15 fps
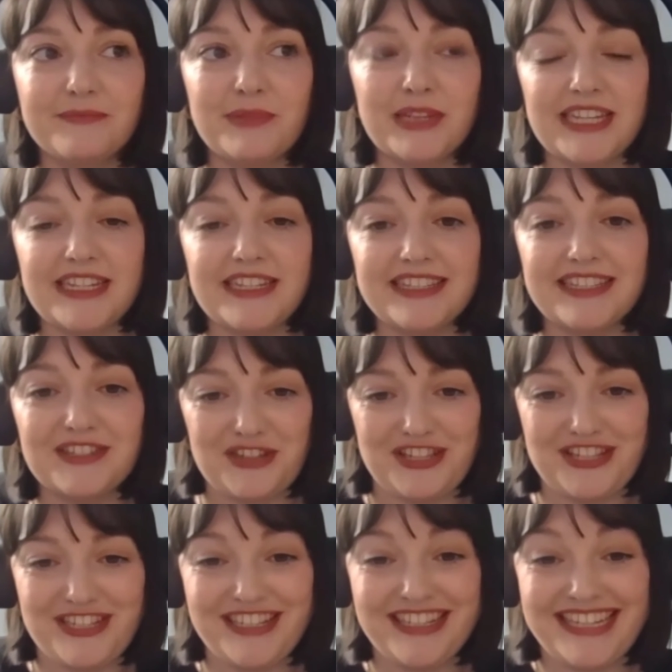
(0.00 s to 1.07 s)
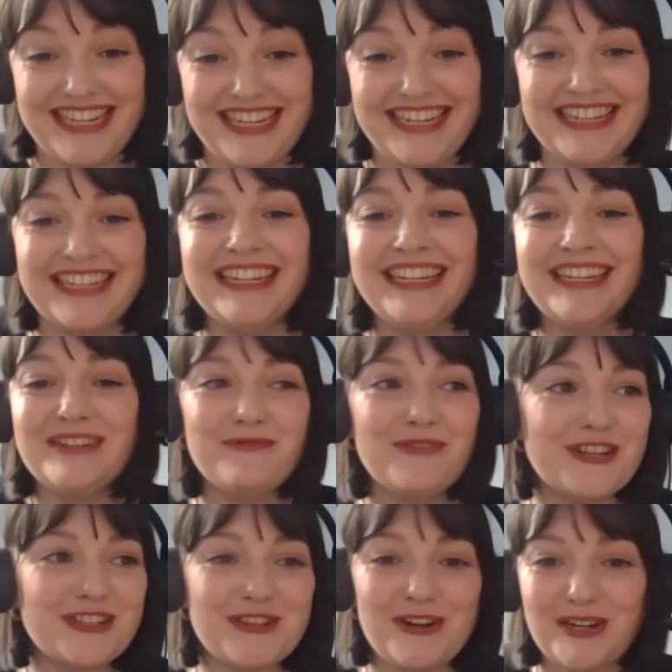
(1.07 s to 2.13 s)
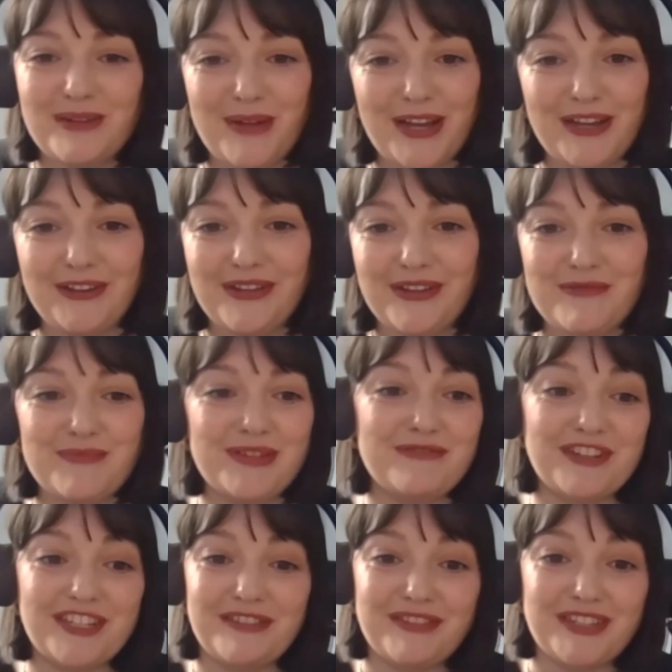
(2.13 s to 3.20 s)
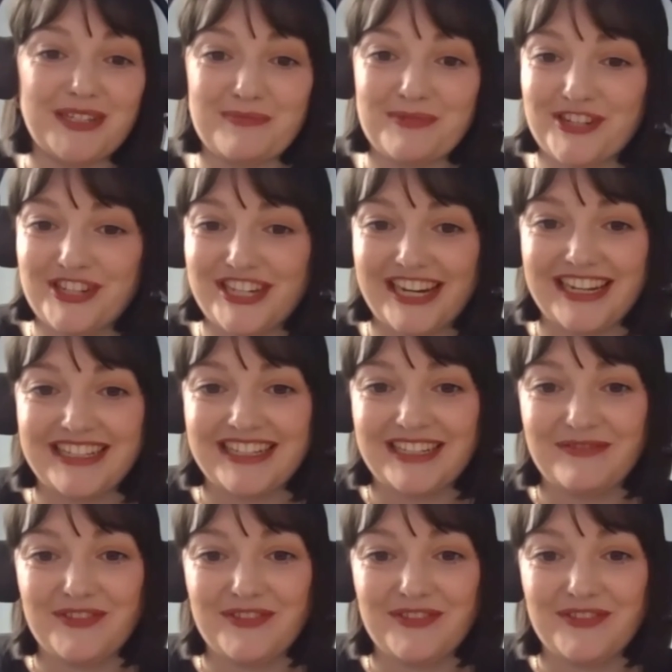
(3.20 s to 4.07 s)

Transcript: please, just to see what it's all about. It'd be really, really appreciated